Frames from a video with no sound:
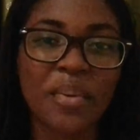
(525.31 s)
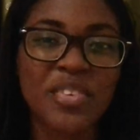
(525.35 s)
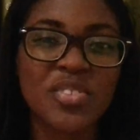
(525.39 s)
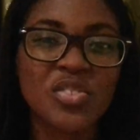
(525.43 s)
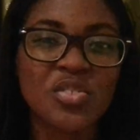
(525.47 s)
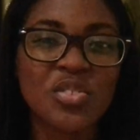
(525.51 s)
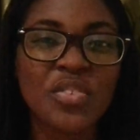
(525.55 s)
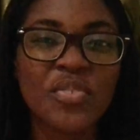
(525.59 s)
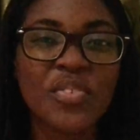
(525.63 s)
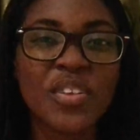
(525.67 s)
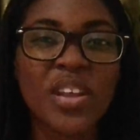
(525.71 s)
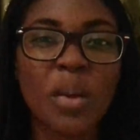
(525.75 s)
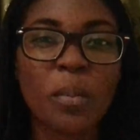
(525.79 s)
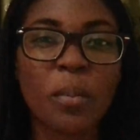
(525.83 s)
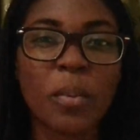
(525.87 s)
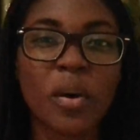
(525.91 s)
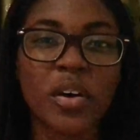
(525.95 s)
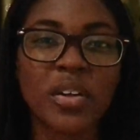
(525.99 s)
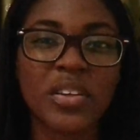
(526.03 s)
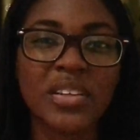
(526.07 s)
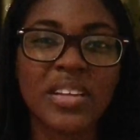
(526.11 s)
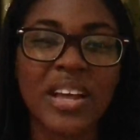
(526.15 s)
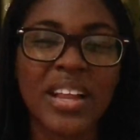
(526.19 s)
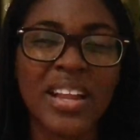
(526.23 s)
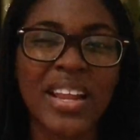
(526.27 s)
It's not even
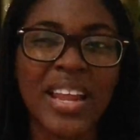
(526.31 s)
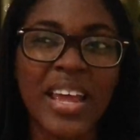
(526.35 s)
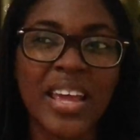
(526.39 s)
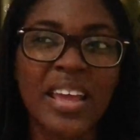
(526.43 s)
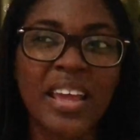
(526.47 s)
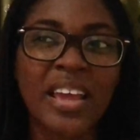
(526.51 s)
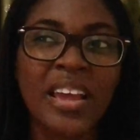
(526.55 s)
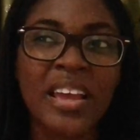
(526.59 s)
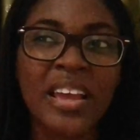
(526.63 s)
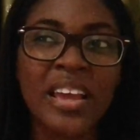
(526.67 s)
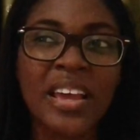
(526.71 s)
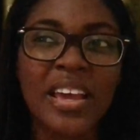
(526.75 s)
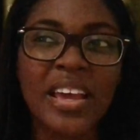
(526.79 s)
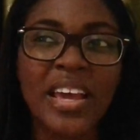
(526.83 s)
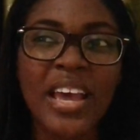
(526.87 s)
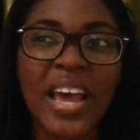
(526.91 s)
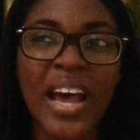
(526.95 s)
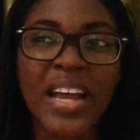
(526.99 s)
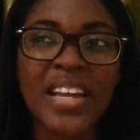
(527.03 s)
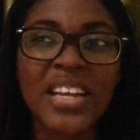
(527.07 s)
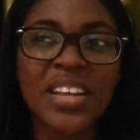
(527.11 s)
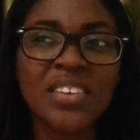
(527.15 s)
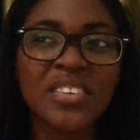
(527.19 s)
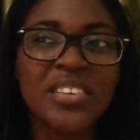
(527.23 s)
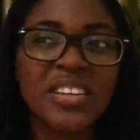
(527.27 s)
about that. Like,
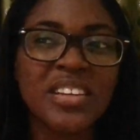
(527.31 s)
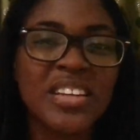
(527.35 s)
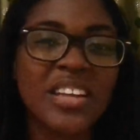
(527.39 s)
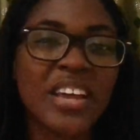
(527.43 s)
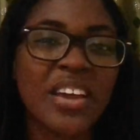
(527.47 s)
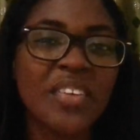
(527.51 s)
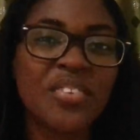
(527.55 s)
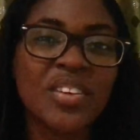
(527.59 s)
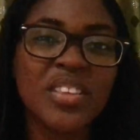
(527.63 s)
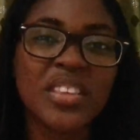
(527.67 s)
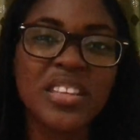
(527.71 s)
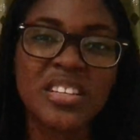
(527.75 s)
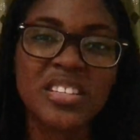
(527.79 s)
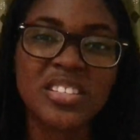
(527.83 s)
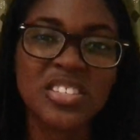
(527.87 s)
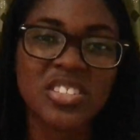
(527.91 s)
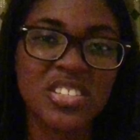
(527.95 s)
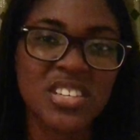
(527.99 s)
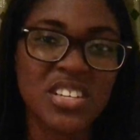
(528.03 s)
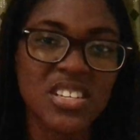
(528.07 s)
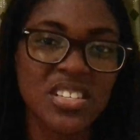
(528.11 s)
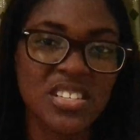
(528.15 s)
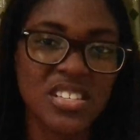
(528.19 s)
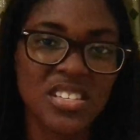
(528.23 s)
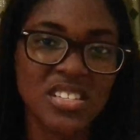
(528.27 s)
at the end of the day, everything is
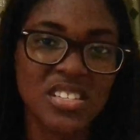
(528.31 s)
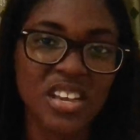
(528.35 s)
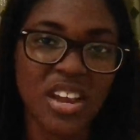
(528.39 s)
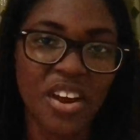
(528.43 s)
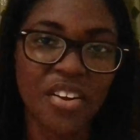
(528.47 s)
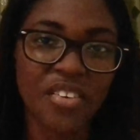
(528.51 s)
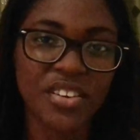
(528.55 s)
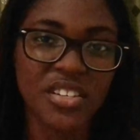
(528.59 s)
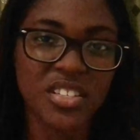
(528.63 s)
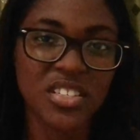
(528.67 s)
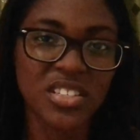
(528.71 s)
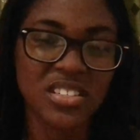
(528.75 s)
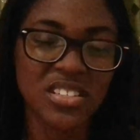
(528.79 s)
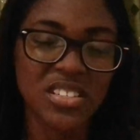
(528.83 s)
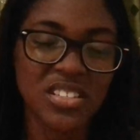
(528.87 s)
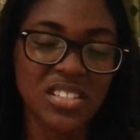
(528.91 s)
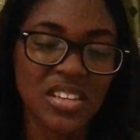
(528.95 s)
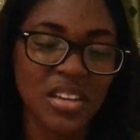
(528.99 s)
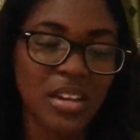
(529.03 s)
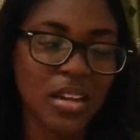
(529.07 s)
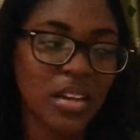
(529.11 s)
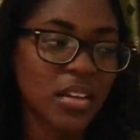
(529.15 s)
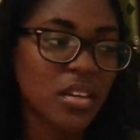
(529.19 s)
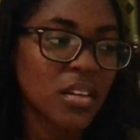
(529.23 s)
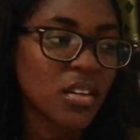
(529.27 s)
just discouraging. It's
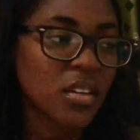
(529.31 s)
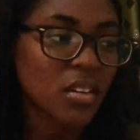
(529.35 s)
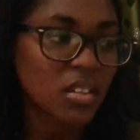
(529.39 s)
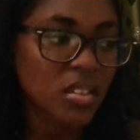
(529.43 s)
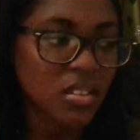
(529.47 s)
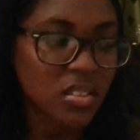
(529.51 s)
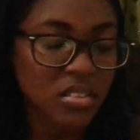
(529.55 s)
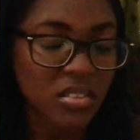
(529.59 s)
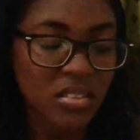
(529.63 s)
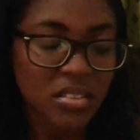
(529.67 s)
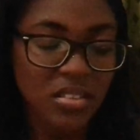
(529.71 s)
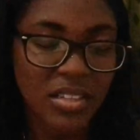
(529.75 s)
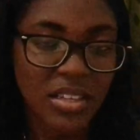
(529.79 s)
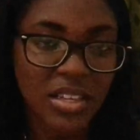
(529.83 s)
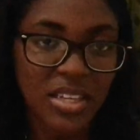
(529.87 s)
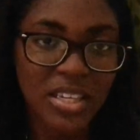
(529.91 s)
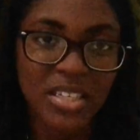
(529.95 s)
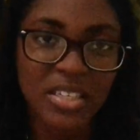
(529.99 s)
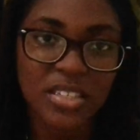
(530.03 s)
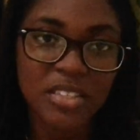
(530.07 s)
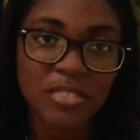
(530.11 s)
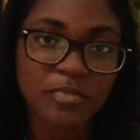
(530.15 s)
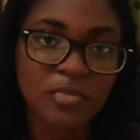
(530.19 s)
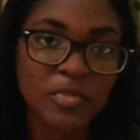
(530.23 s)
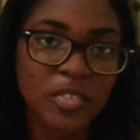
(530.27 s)
like, oh,
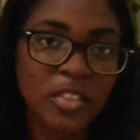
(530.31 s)
like,